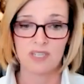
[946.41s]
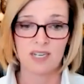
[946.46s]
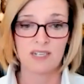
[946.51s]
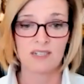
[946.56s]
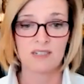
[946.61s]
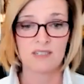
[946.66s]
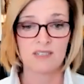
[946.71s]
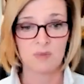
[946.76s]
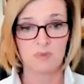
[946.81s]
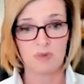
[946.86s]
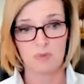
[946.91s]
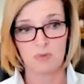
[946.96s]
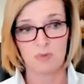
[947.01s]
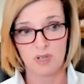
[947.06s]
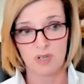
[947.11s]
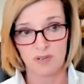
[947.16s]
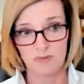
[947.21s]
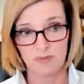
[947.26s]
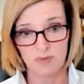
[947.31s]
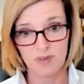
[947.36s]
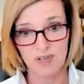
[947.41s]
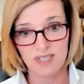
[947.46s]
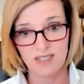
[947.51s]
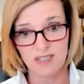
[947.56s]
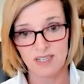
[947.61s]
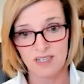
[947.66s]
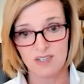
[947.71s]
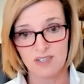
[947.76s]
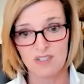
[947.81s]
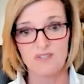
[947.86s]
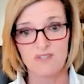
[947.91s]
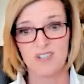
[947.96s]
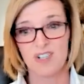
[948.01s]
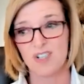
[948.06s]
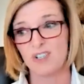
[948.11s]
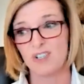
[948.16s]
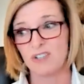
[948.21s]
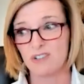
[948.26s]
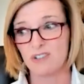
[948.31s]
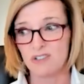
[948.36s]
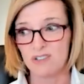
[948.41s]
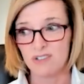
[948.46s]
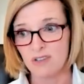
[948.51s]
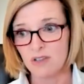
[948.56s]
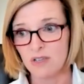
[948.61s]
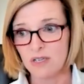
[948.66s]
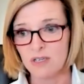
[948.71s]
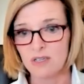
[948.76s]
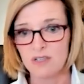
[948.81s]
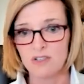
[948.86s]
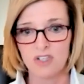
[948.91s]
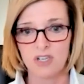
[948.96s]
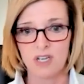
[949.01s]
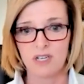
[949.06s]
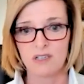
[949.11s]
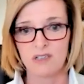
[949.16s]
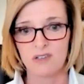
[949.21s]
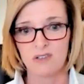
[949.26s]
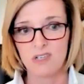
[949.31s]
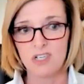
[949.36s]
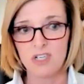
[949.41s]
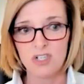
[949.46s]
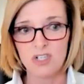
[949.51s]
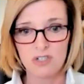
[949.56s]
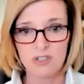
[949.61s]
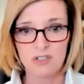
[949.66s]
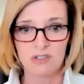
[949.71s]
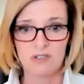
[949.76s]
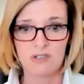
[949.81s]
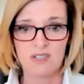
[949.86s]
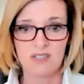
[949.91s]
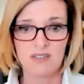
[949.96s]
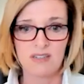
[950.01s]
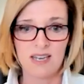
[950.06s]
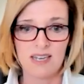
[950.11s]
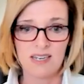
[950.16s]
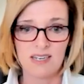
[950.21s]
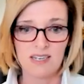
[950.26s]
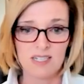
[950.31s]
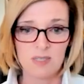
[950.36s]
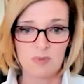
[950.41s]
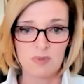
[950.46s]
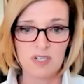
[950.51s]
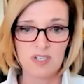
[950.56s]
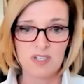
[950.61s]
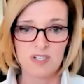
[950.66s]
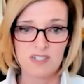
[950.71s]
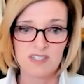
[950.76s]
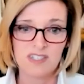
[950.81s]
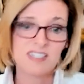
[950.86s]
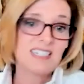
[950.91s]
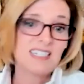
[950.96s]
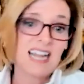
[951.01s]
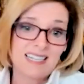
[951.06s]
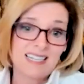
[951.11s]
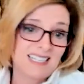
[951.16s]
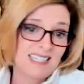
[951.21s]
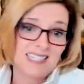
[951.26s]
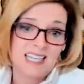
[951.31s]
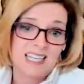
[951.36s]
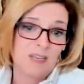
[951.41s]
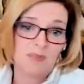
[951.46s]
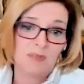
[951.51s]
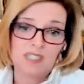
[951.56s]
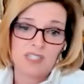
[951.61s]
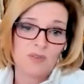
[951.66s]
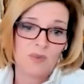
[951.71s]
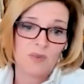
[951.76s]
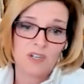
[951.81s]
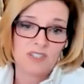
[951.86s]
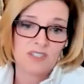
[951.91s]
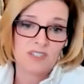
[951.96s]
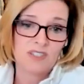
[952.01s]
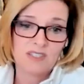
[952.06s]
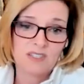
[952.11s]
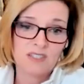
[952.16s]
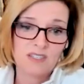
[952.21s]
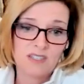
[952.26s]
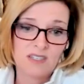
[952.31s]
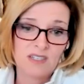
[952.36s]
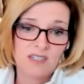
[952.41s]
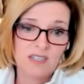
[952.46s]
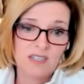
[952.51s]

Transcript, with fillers: that because some people have erectile dysfunction or delayed ejaculation during that experience. It's not the same as it was.